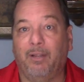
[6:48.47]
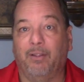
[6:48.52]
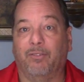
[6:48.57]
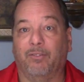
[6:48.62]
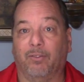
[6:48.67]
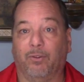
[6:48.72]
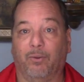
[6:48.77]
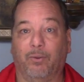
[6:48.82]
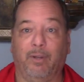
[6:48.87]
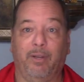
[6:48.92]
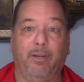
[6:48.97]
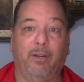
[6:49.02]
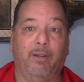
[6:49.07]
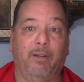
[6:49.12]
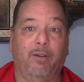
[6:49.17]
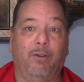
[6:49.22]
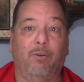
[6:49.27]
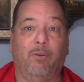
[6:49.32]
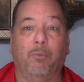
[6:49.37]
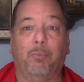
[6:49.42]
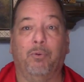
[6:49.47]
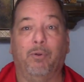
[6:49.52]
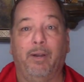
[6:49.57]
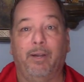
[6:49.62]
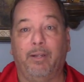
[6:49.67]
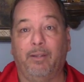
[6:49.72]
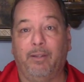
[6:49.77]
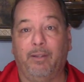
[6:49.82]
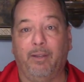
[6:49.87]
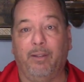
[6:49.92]
So it
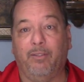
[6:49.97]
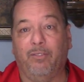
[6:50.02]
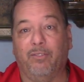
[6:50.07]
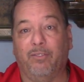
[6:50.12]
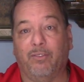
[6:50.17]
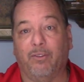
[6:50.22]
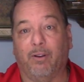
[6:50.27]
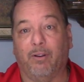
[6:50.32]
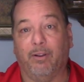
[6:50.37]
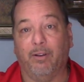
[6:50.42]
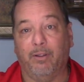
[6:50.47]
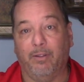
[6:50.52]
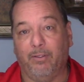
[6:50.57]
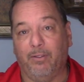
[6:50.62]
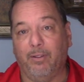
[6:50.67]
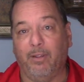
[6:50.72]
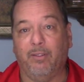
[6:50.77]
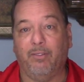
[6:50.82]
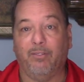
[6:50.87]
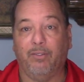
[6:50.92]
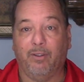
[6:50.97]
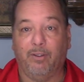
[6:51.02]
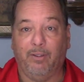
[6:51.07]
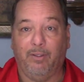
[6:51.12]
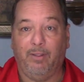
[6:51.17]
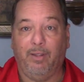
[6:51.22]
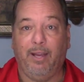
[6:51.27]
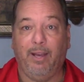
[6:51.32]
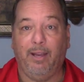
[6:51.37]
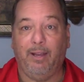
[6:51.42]
incorporated this, started this into
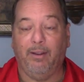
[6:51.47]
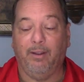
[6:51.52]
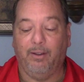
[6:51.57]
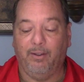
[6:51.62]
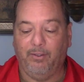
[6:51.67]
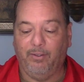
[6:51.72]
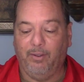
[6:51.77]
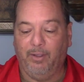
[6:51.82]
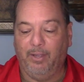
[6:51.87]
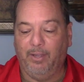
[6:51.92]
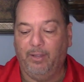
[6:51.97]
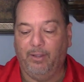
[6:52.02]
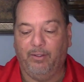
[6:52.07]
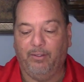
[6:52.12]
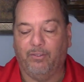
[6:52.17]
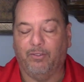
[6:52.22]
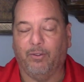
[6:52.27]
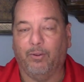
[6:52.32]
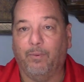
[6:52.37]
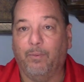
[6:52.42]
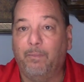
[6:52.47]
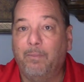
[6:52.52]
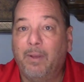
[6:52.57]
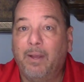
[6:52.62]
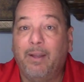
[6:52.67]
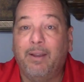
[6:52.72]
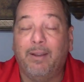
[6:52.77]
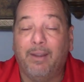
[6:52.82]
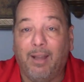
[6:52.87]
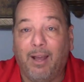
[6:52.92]
that, and so
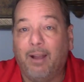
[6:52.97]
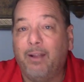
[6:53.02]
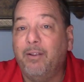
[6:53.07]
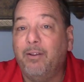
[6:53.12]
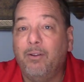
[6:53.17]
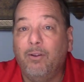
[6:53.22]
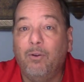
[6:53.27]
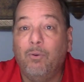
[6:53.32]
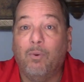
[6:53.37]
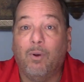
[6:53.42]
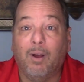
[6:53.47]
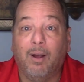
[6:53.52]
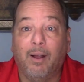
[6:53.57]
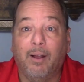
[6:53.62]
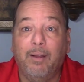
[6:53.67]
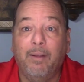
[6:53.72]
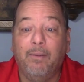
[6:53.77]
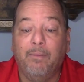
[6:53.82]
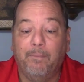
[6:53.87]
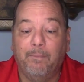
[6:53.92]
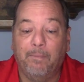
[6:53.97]
now you know why